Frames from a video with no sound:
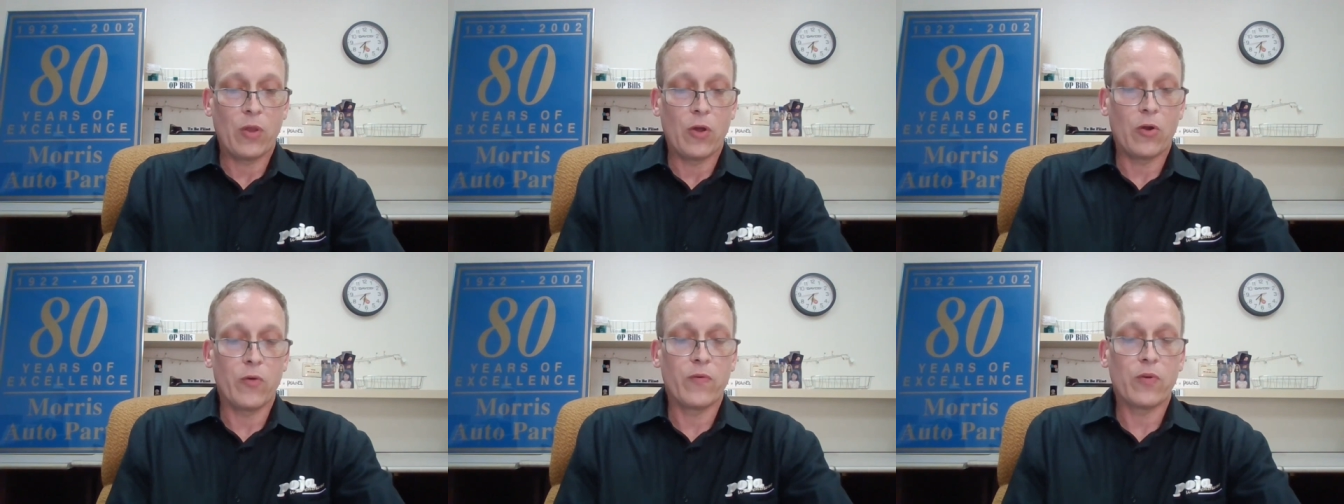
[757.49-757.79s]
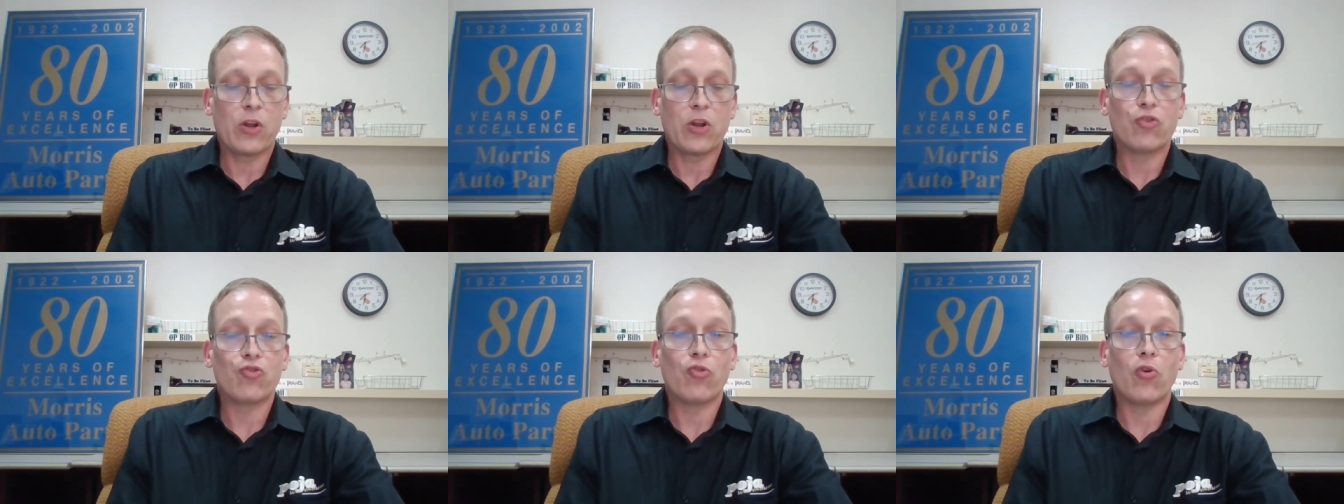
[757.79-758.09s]

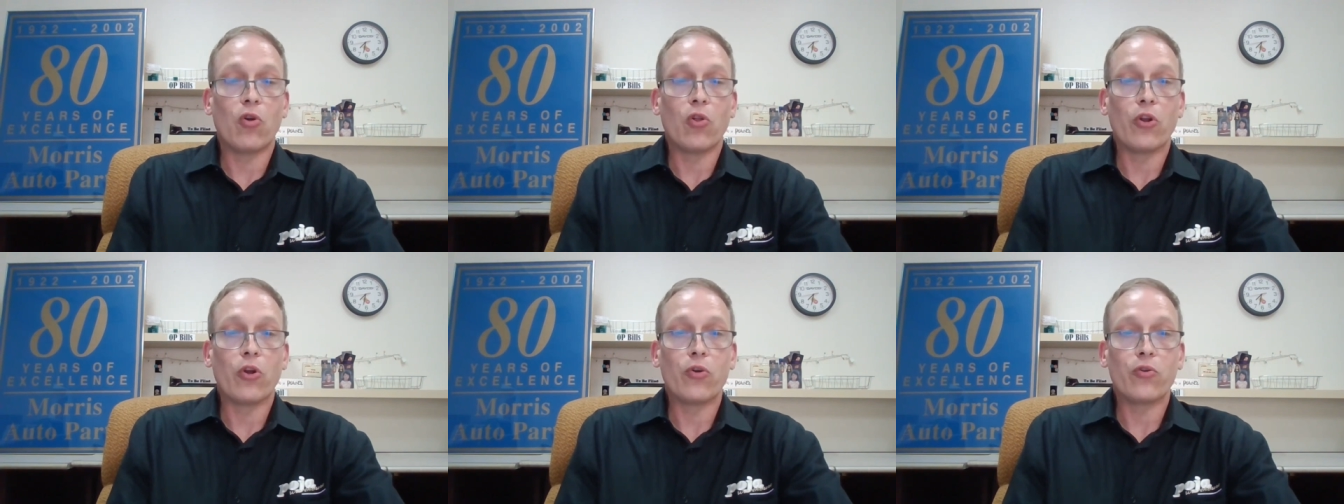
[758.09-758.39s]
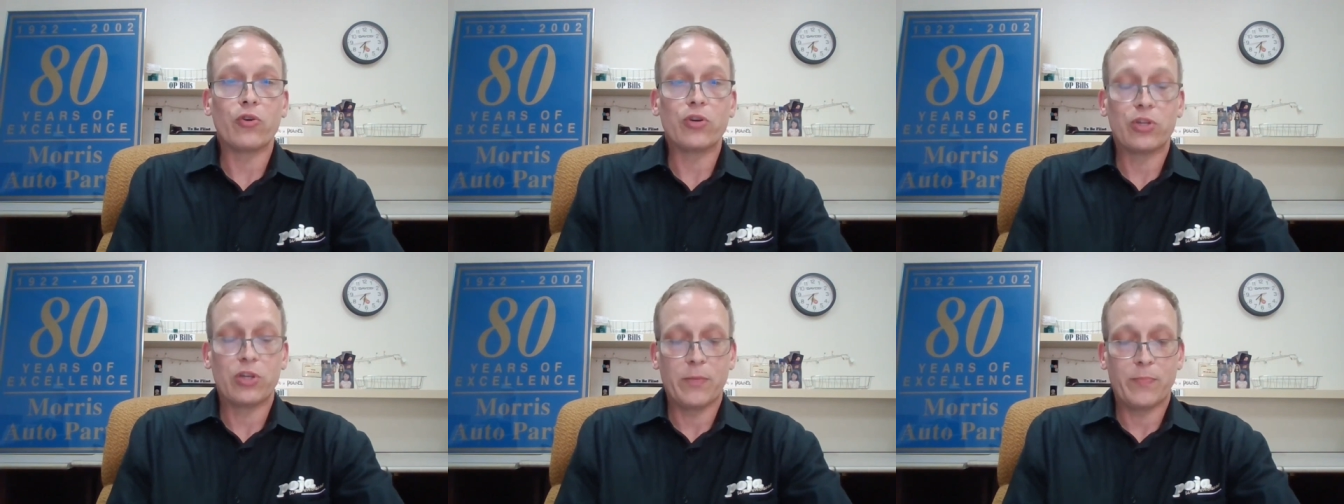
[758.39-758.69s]
control and
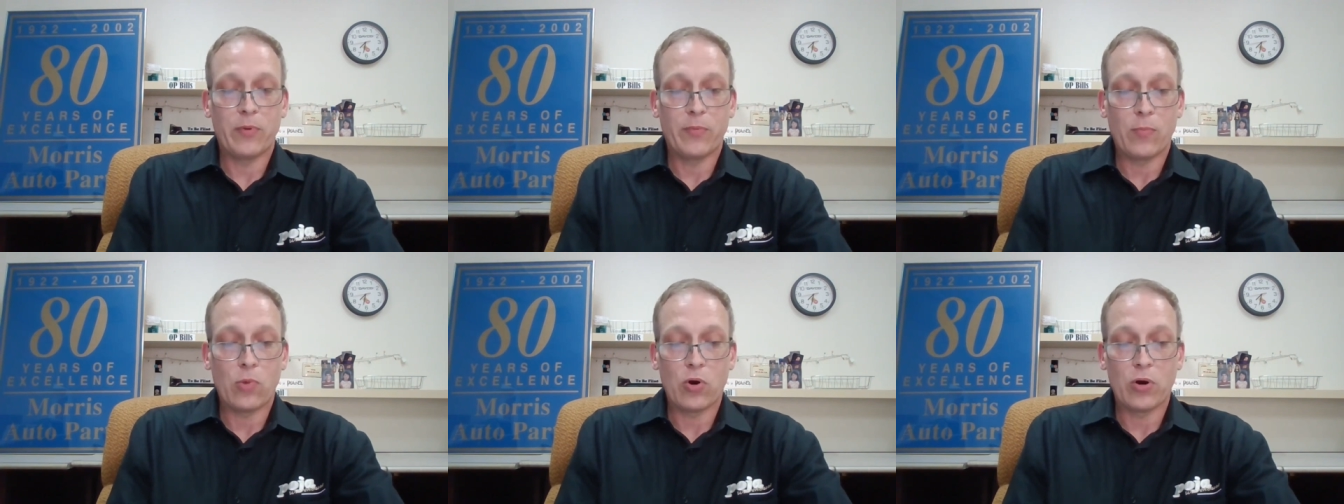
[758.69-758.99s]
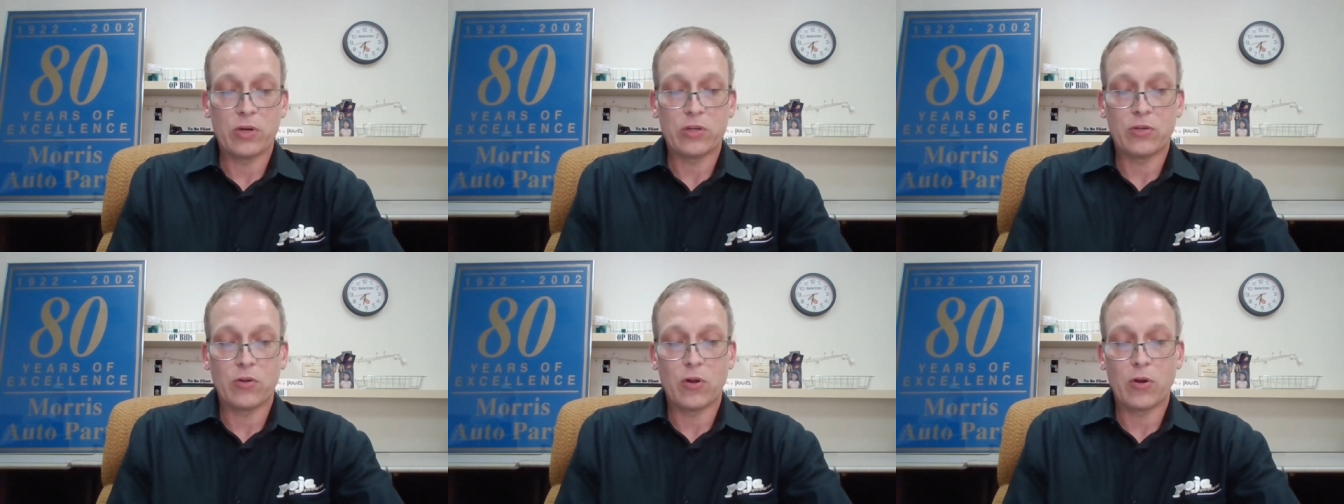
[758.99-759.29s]
ownership of Morris
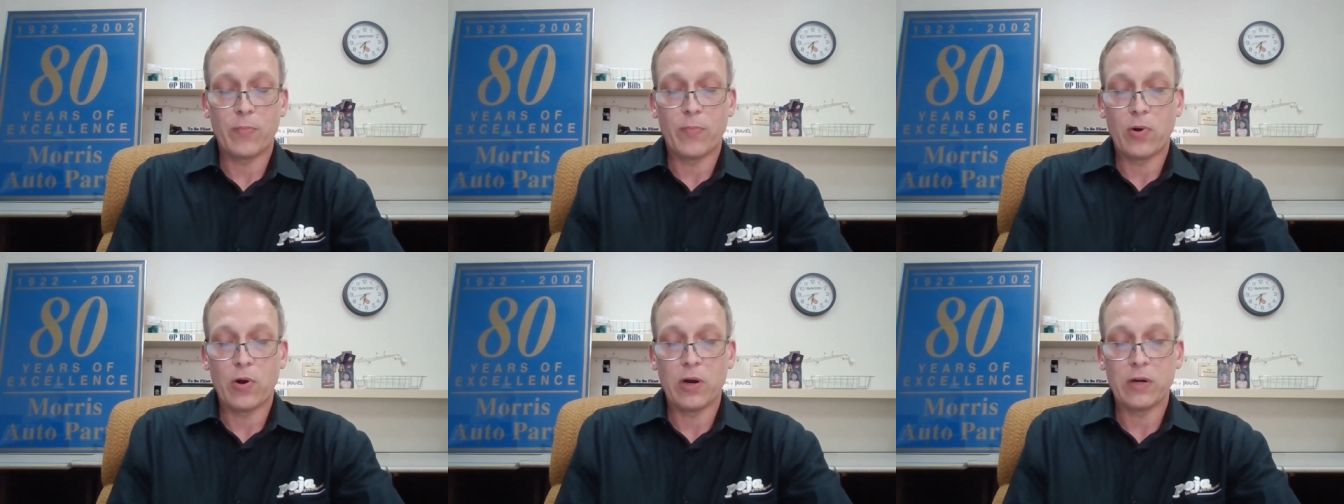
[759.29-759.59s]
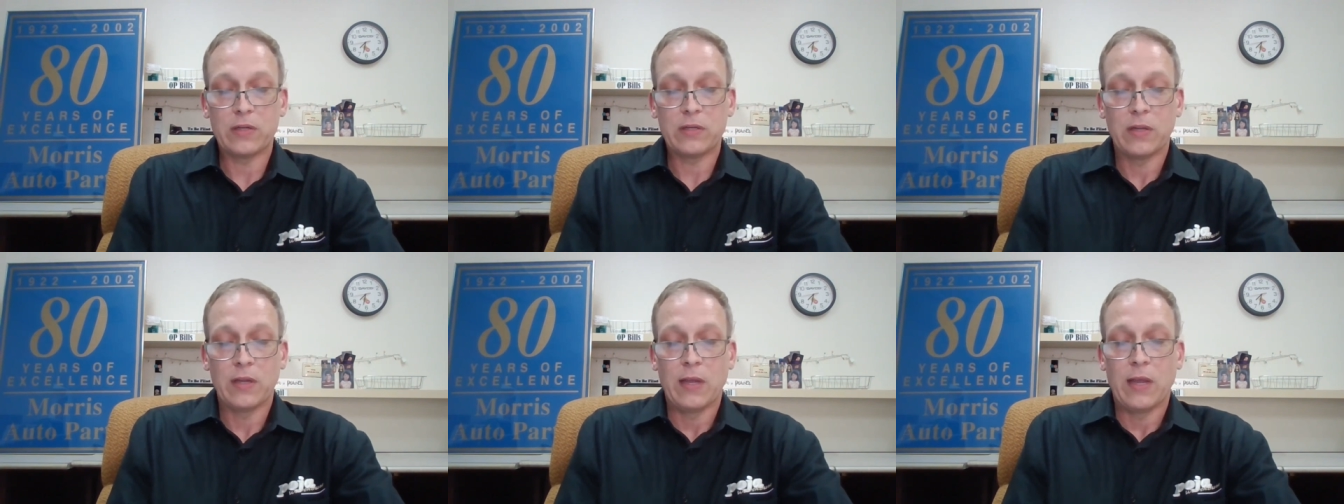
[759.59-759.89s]
Auto Parts,
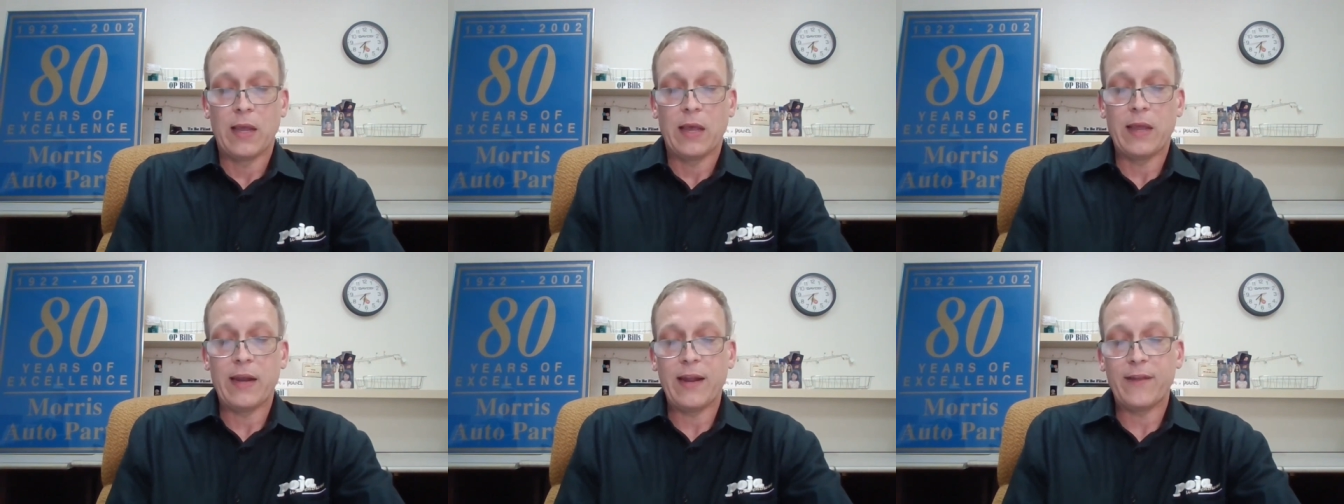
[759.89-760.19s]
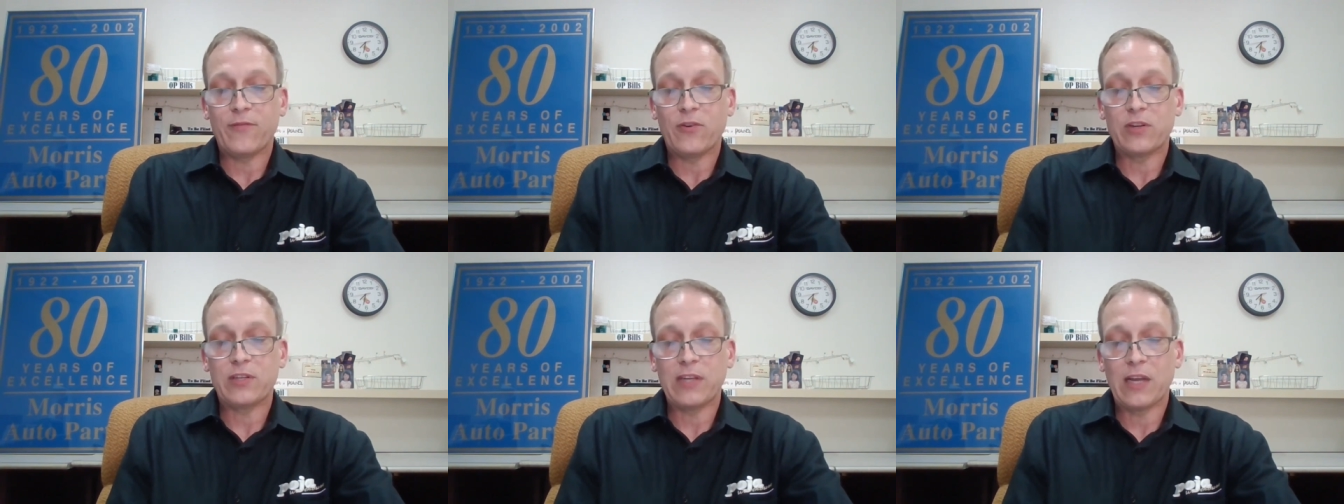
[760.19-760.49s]
and after
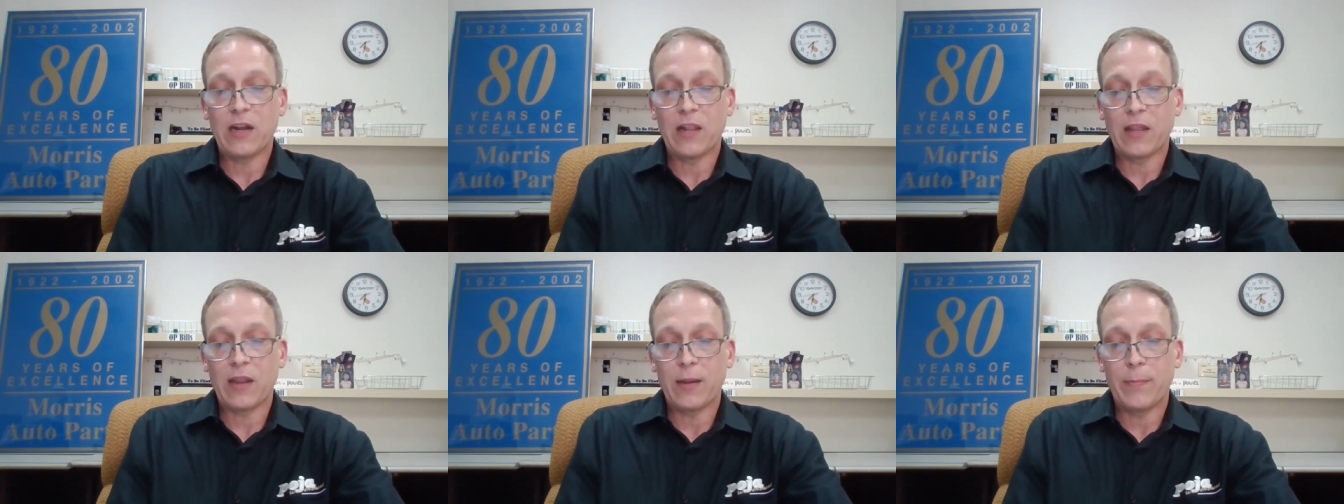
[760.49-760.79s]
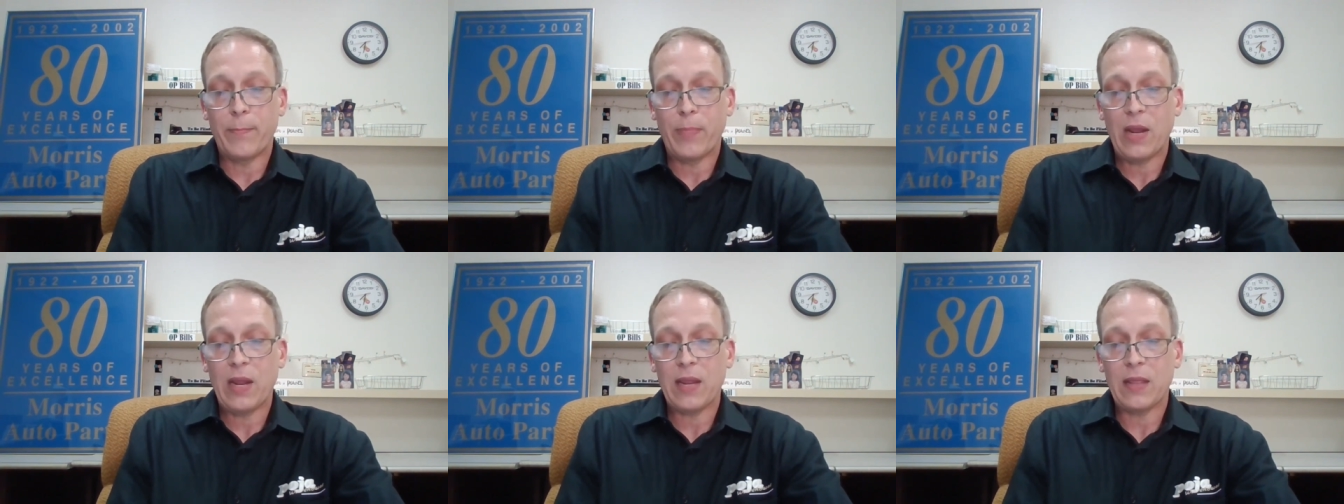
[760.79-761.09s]
settling and
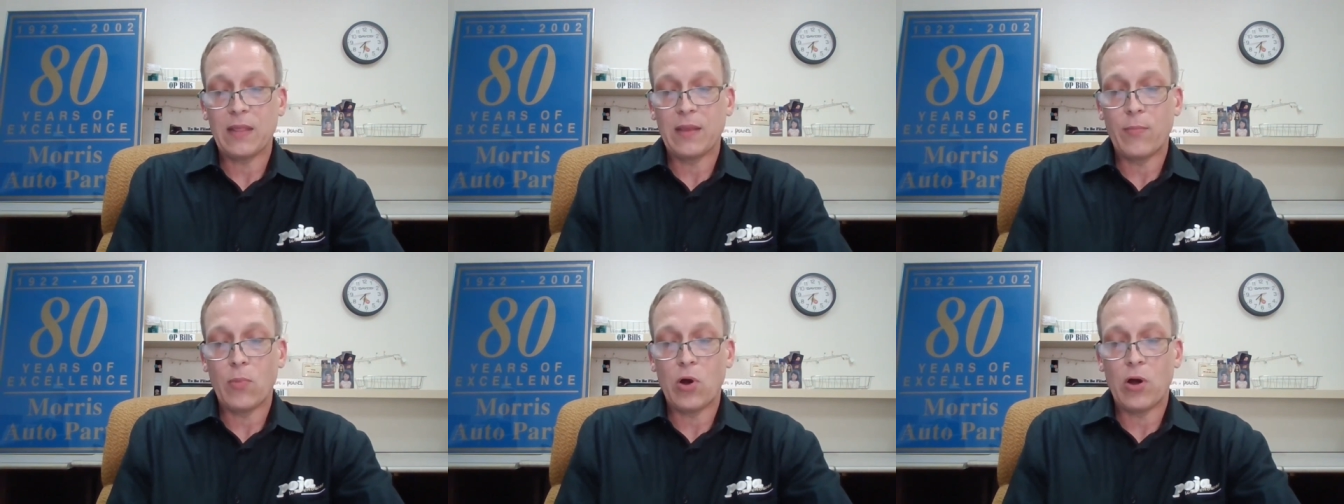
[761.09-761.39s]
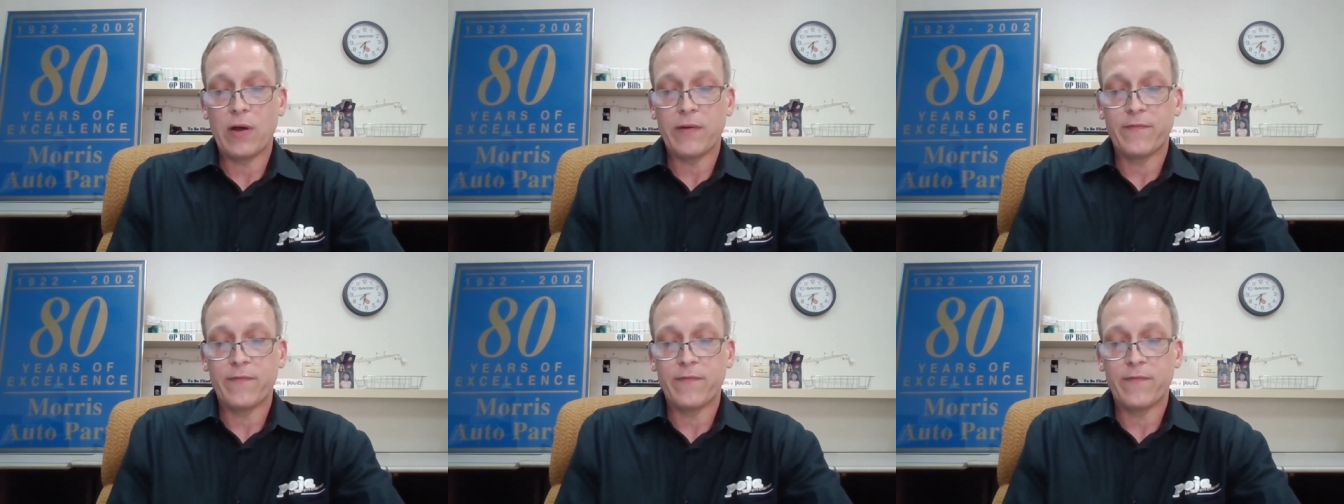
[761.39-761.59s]
paying them off,